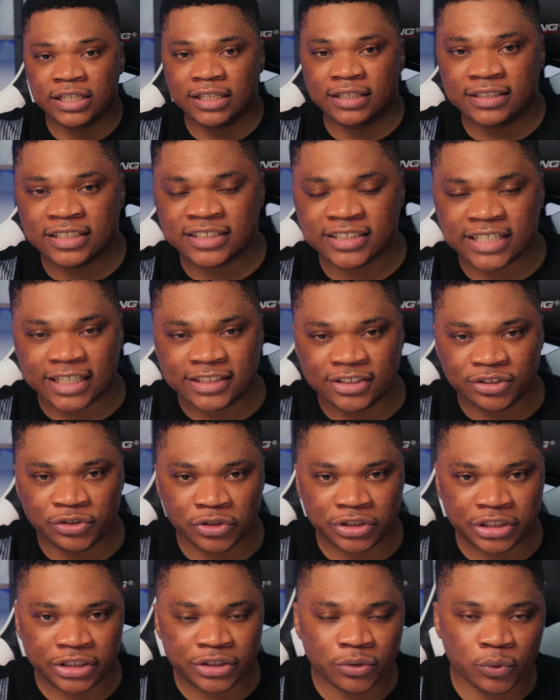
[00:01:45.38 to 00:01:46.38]
In this
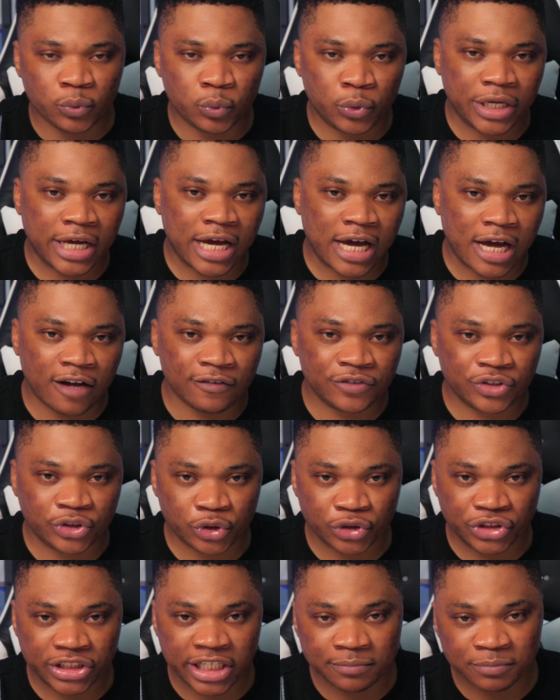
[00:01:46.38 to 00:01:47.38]
category, we have
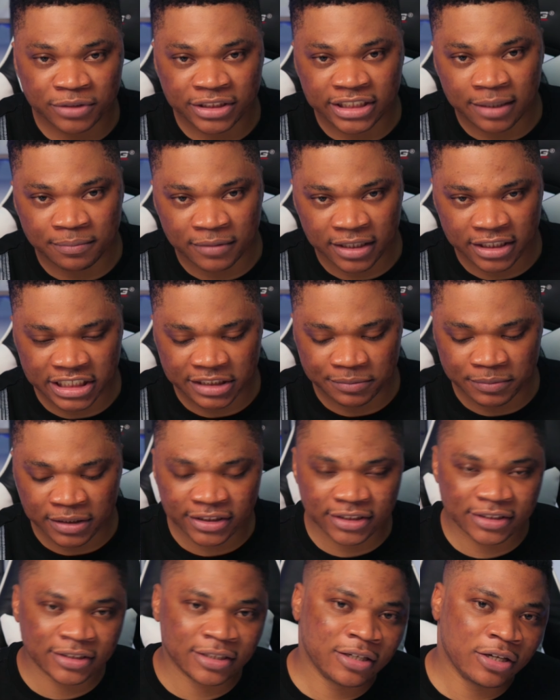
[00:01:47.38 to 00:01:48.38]
social media
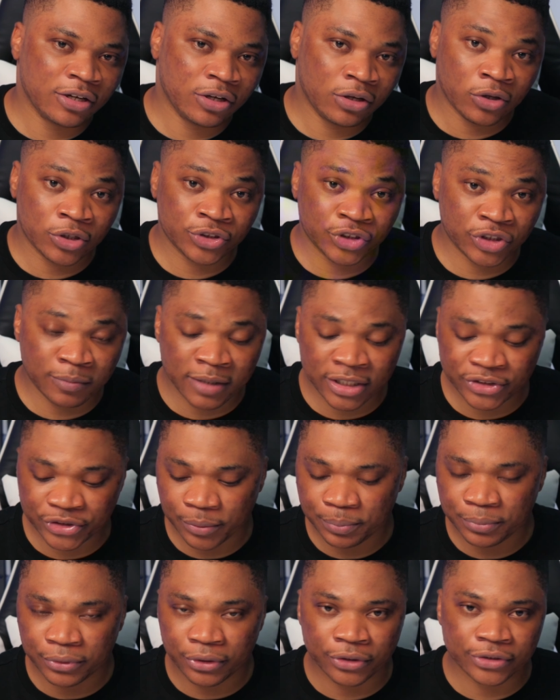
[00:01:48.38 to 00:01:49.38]
management, customer
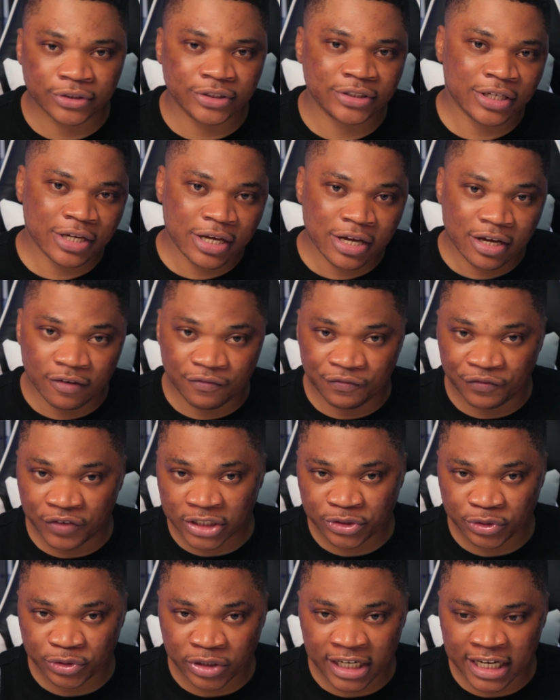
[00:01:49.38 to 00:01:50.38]
support,
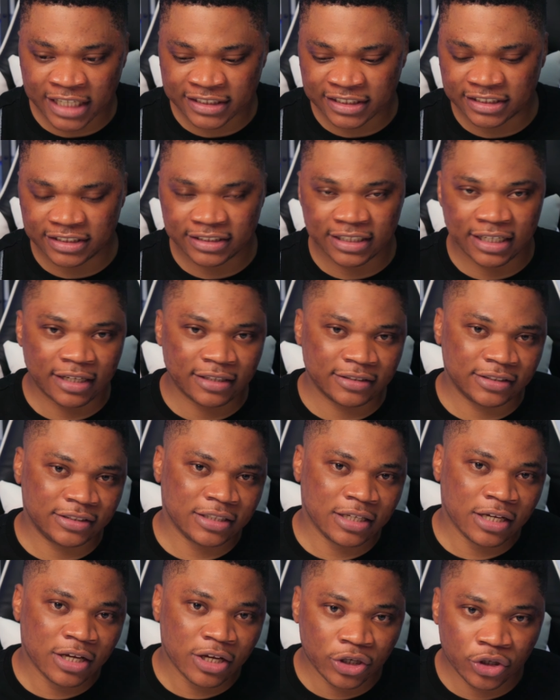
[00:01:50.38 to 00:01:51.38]
virtual
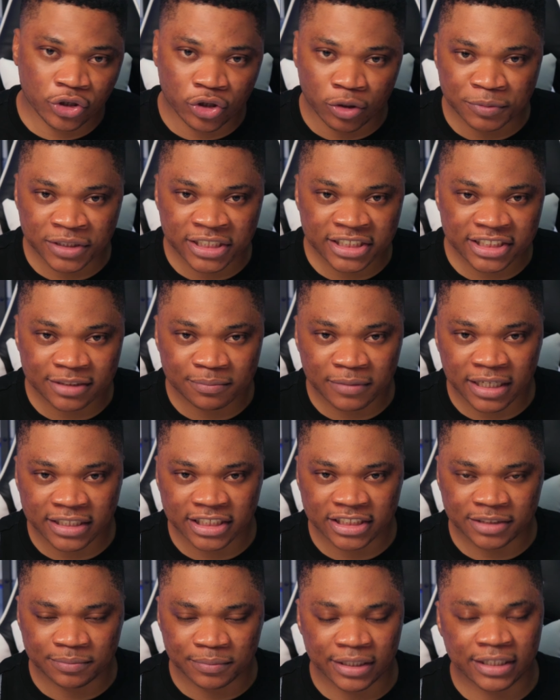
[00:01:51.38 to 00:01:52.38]
assistance, community
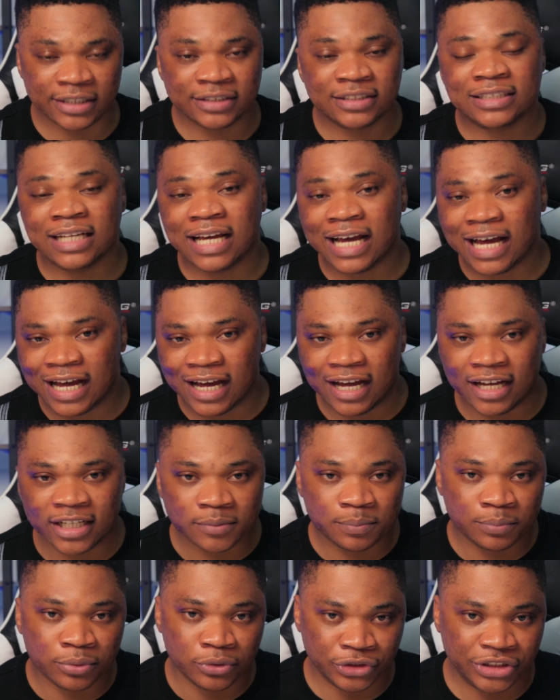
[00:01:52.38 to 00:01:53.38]
management,
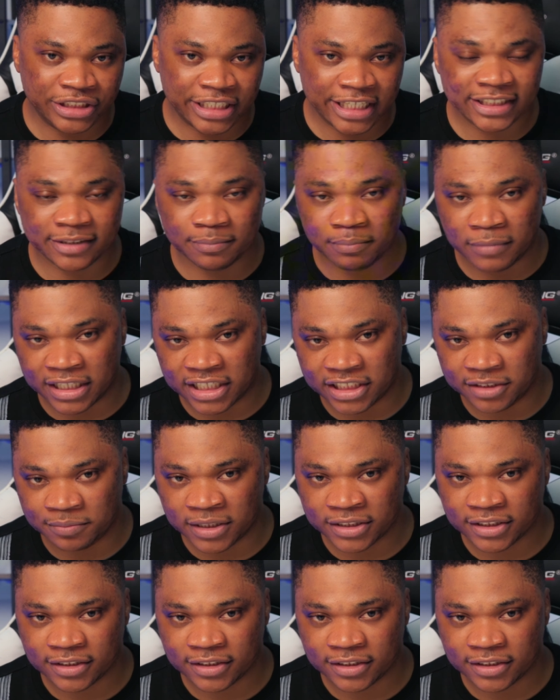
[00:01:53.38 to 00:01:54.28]
and project management.